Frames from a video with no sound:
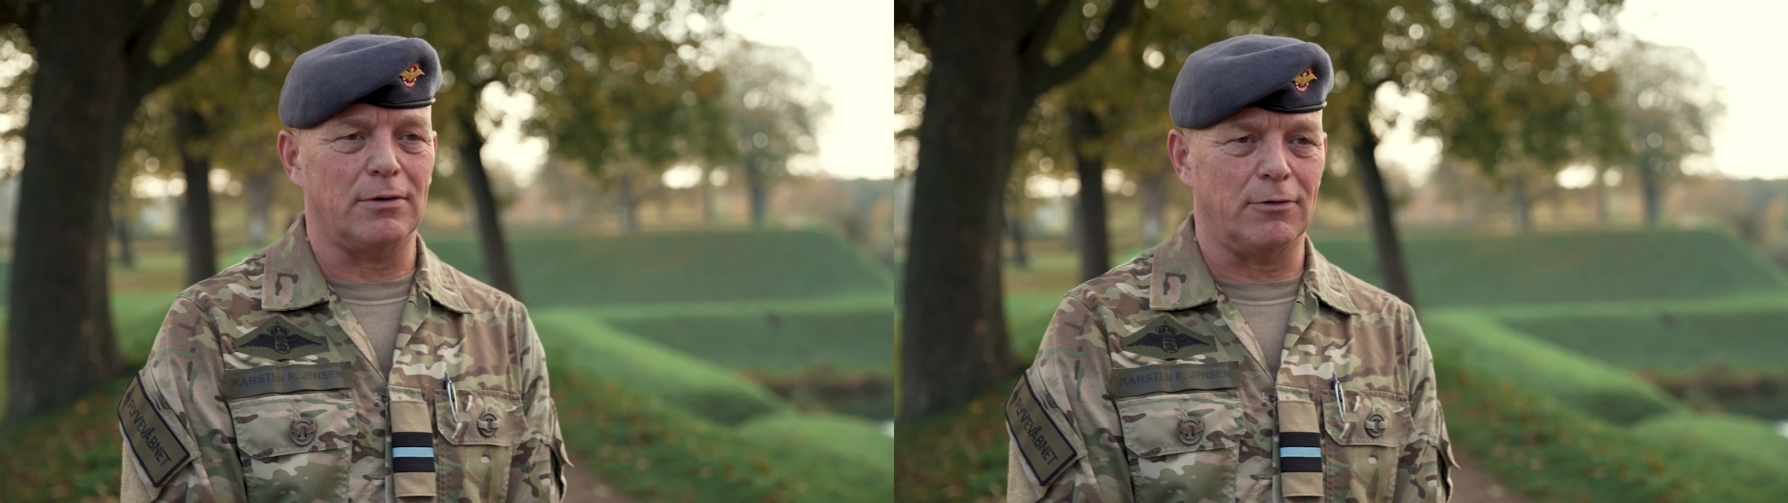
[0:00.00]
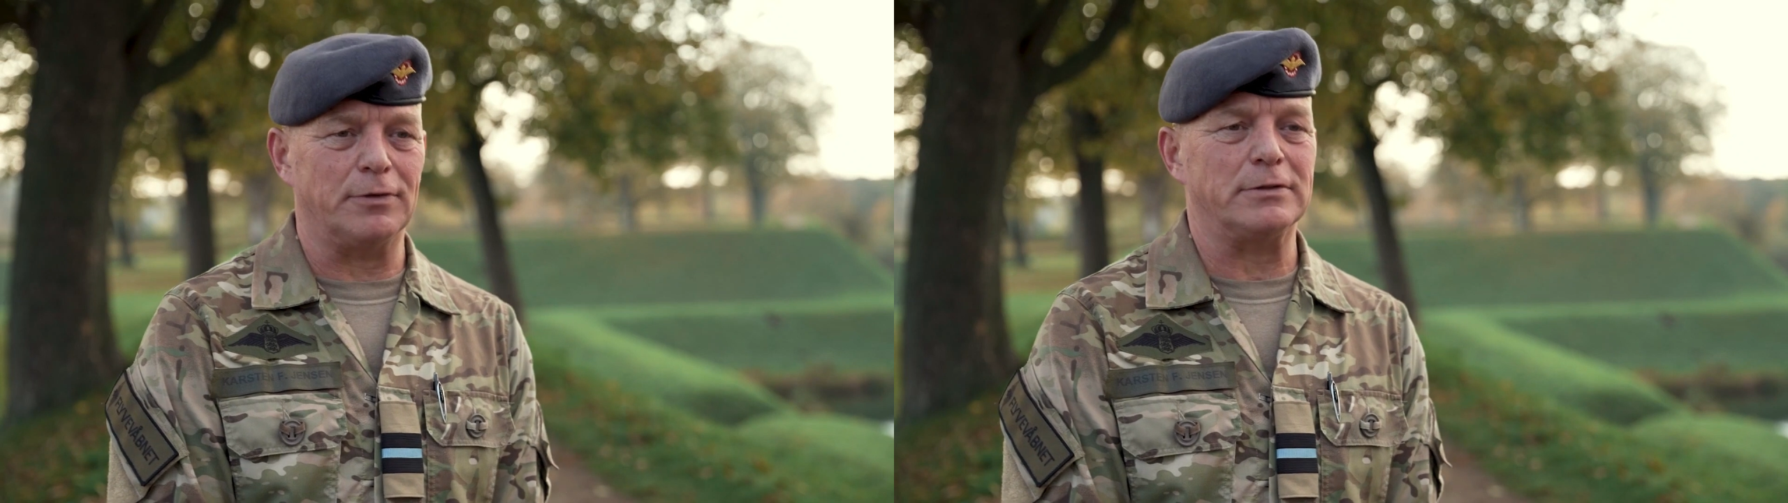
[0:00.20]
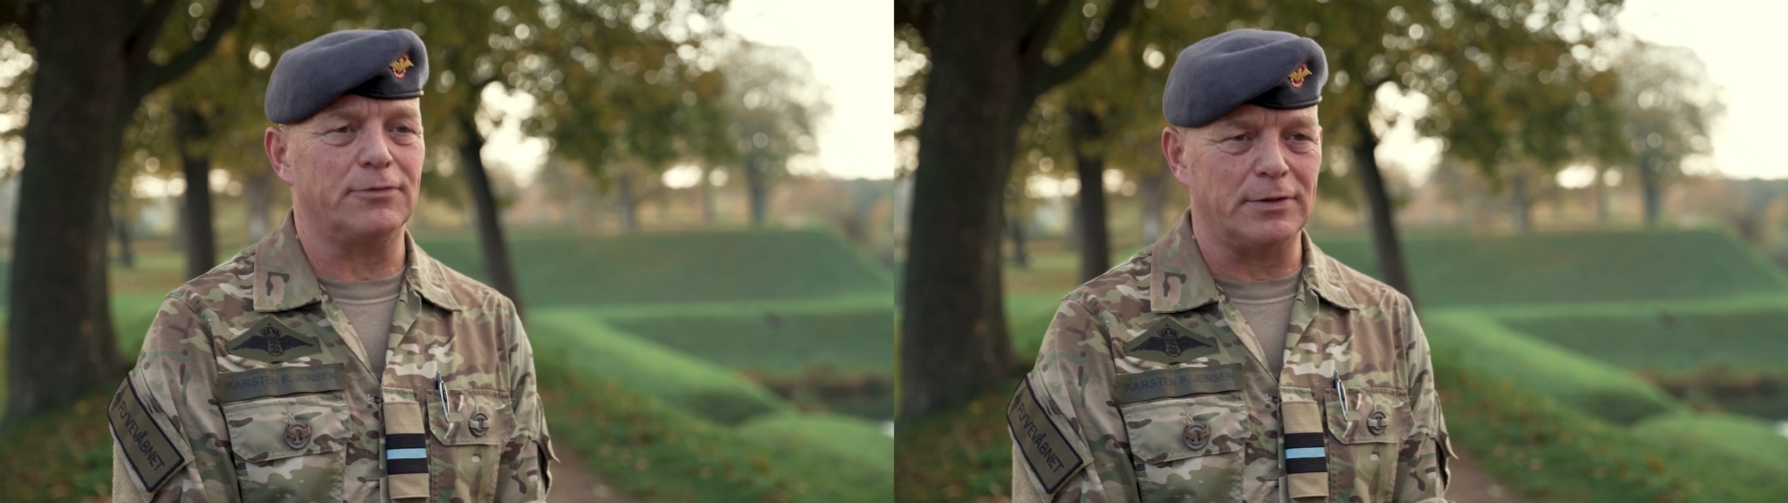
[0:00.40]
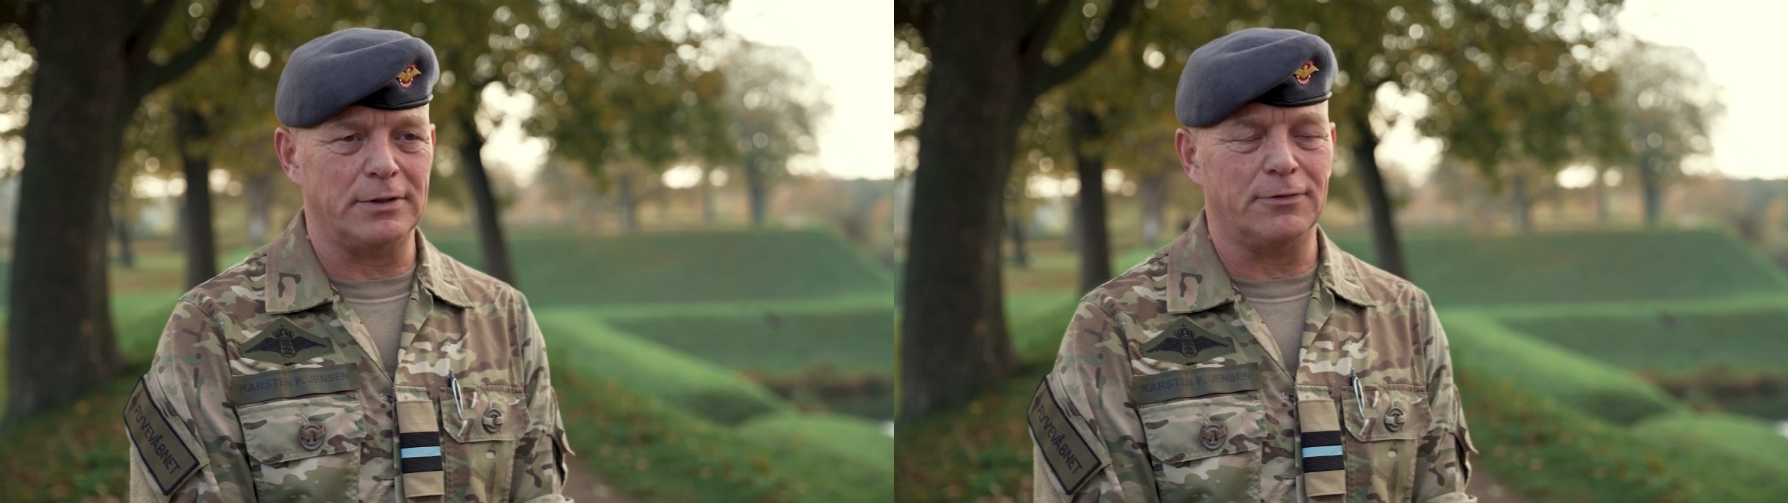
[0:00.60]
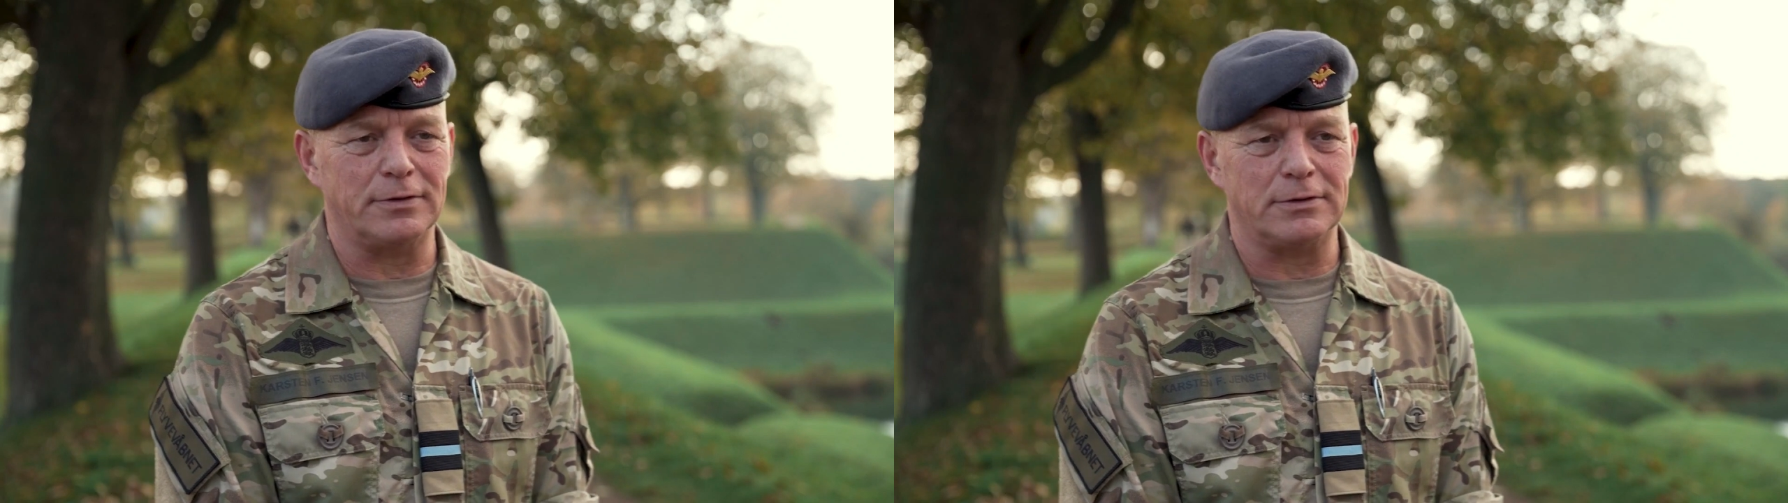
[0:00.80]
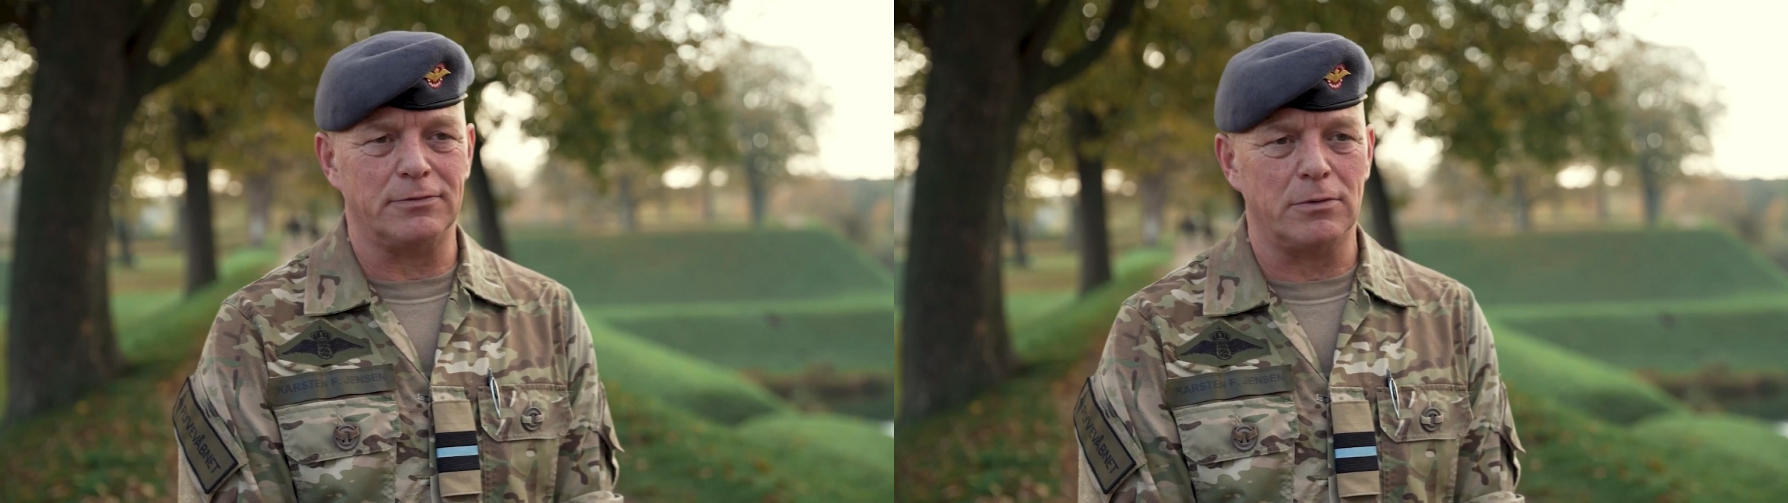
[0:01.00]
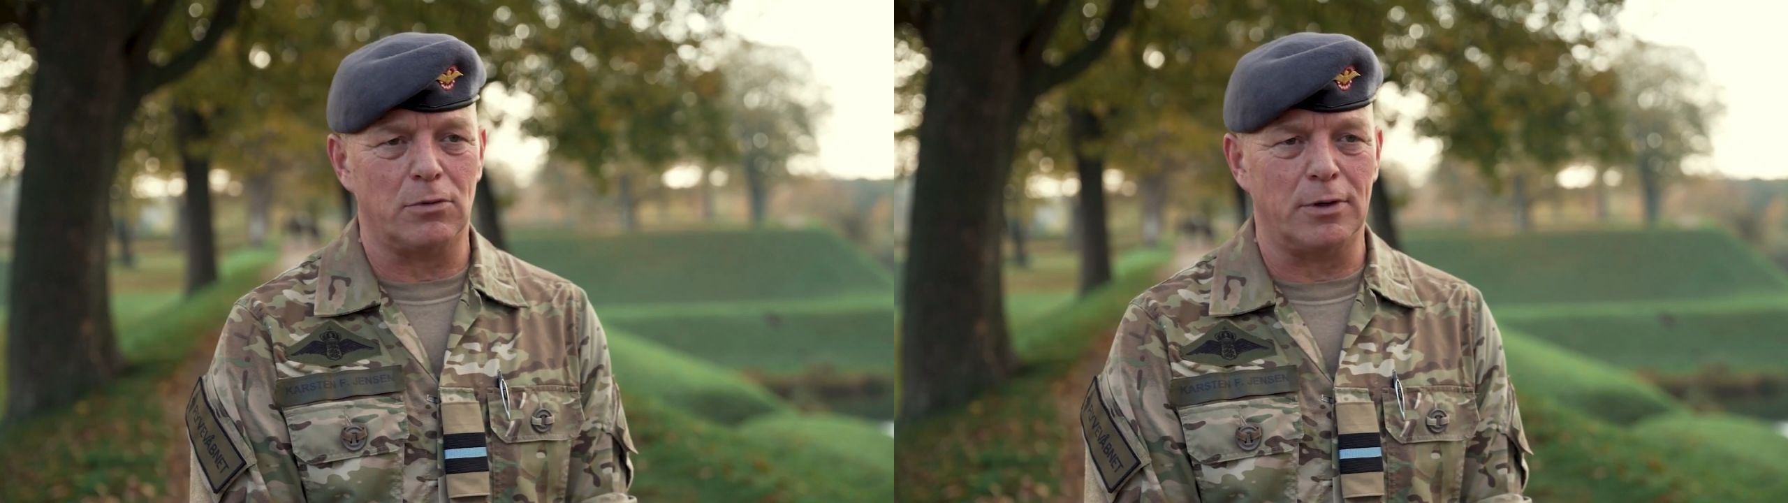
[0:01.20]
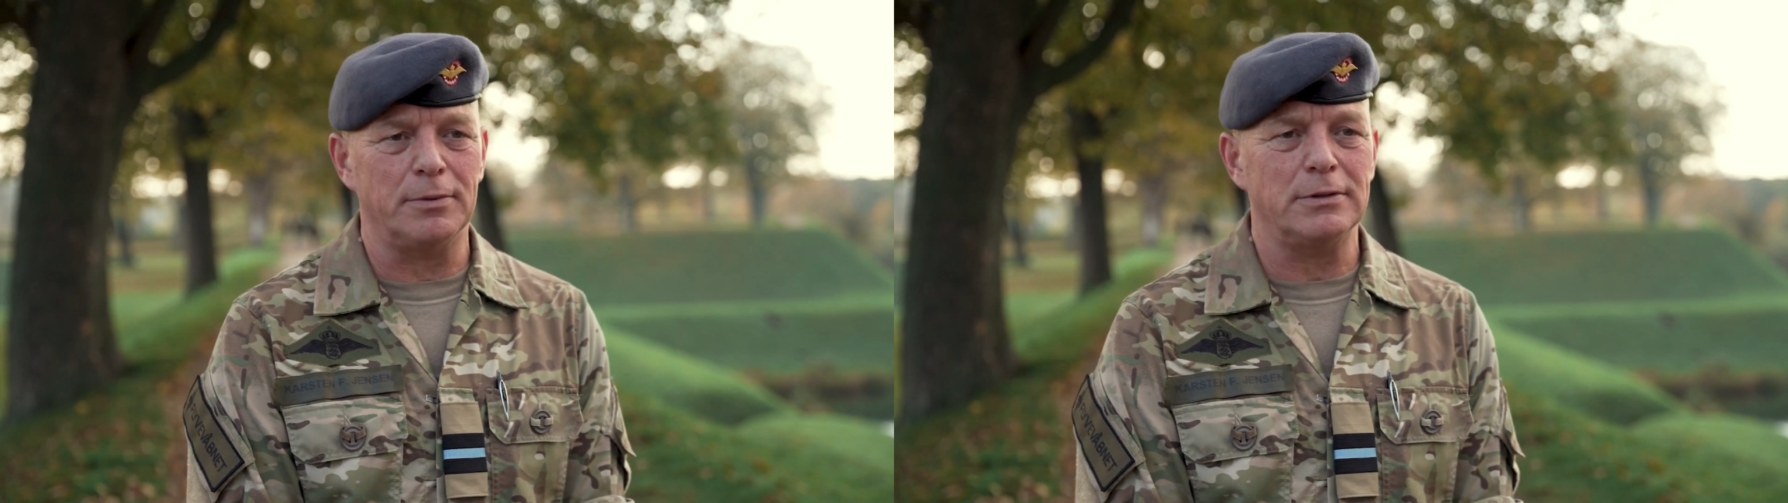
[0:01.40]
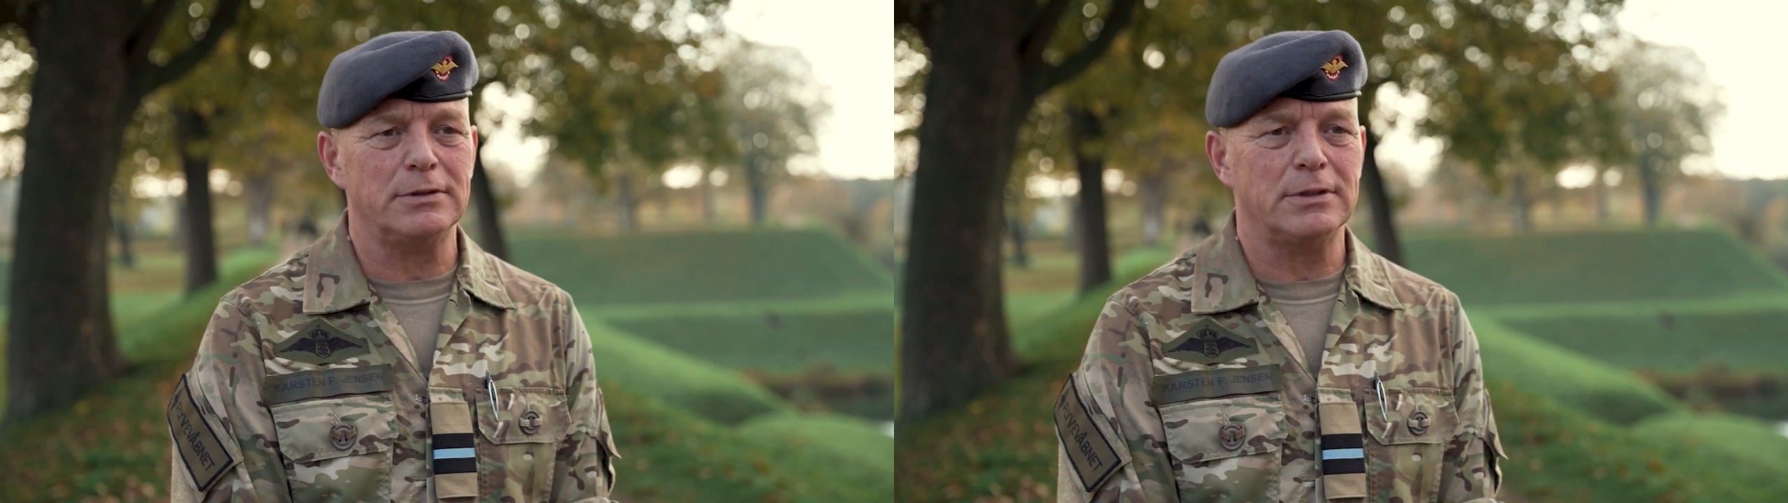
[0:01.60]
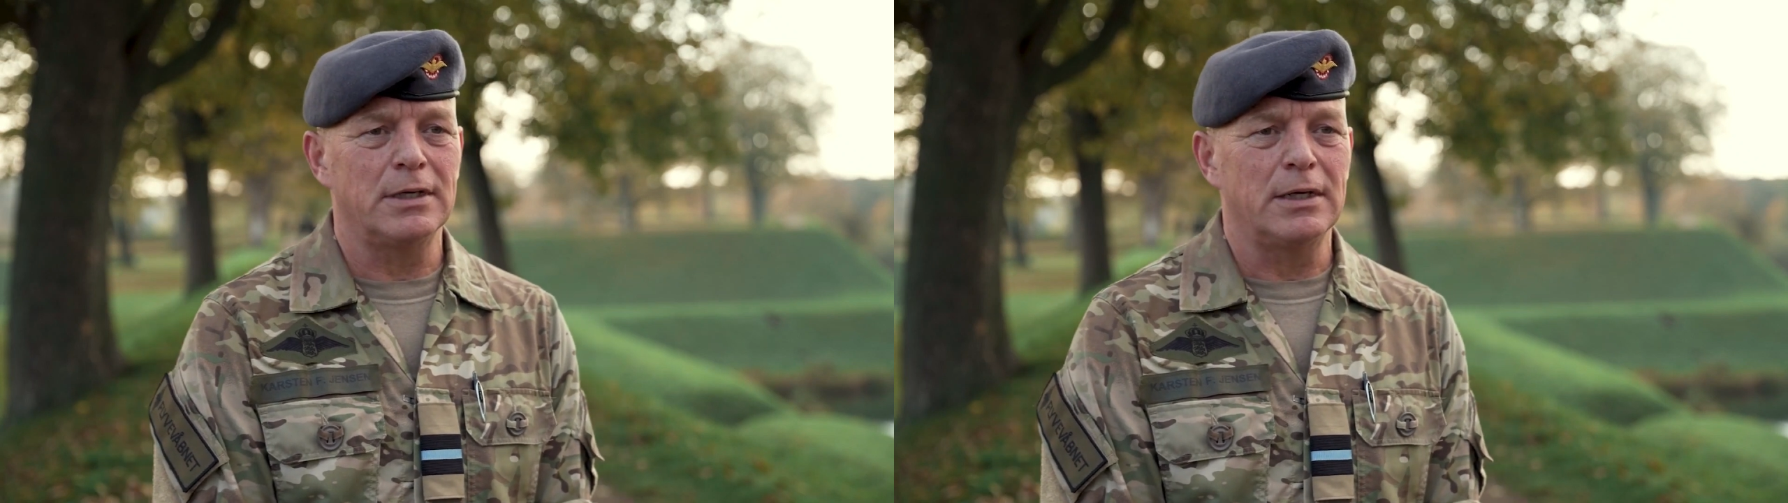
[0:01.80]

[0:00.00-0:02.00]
offensive and defensive weapons,